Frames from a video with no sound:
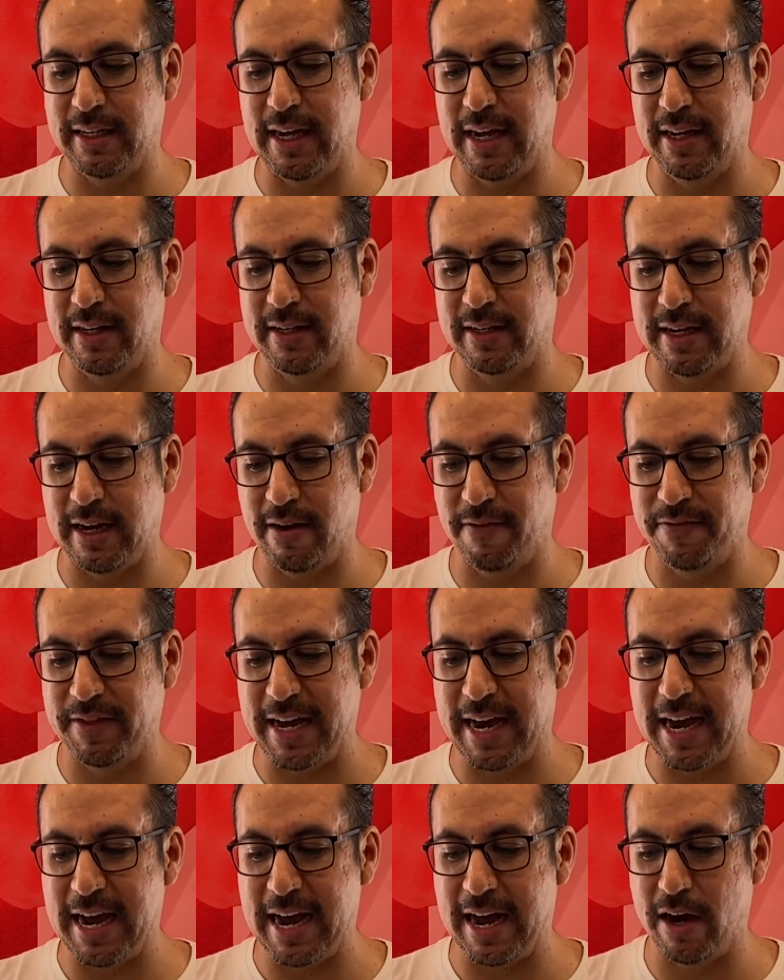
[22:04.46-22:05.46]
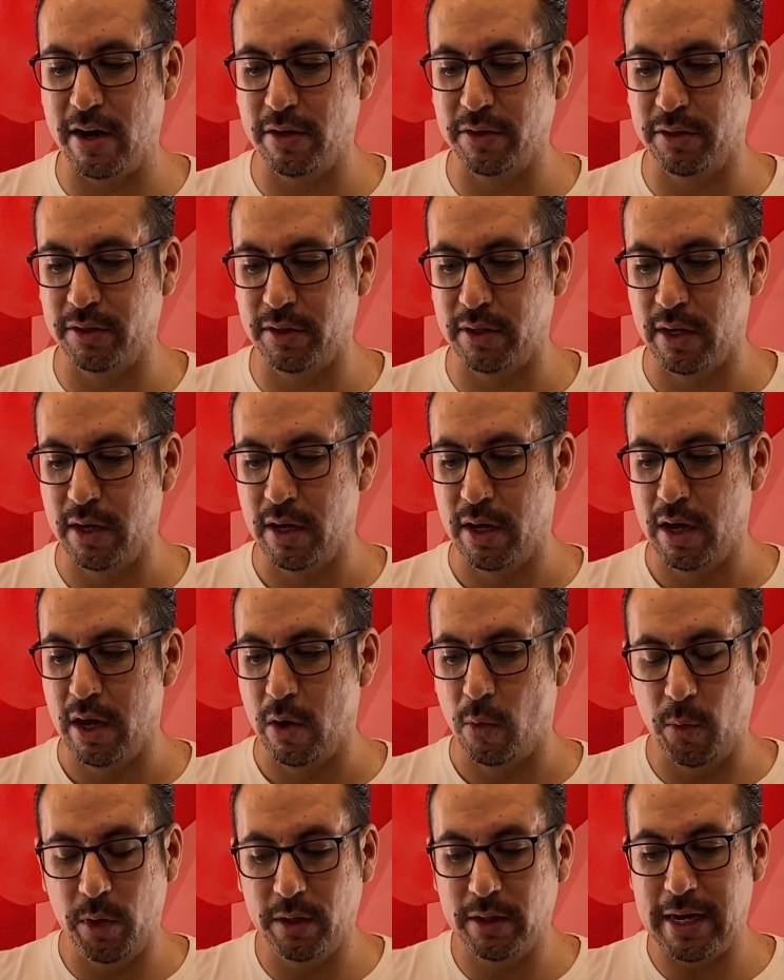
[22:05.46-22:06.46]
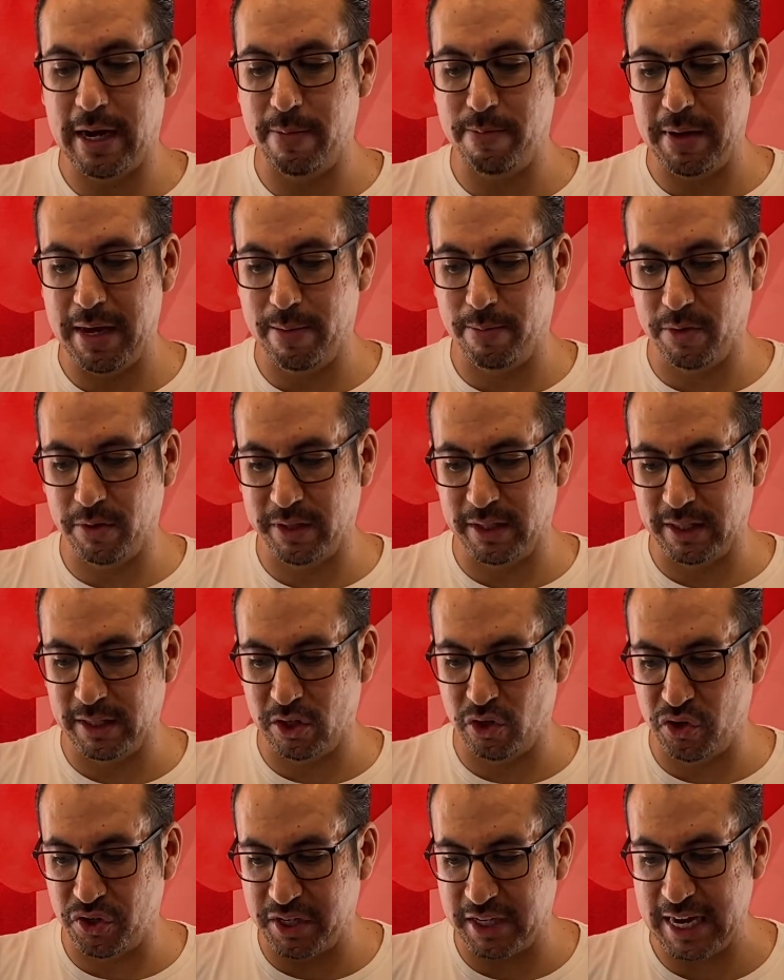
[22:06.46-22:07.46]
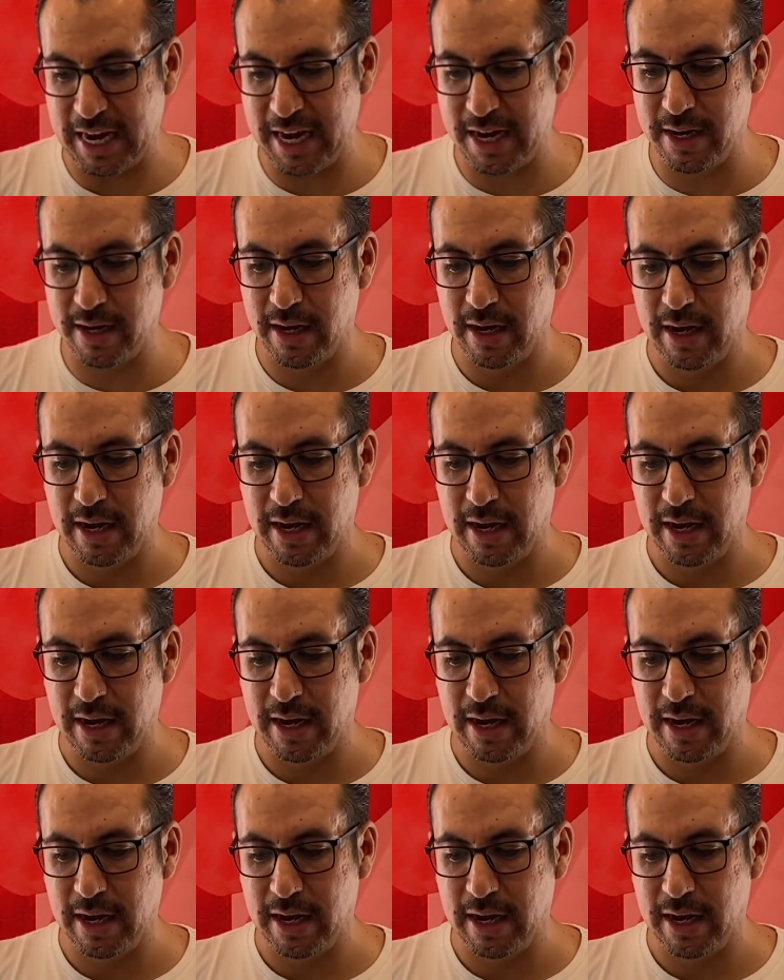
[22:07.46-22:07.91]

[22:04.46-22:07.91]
itself, that house will not be able to stand.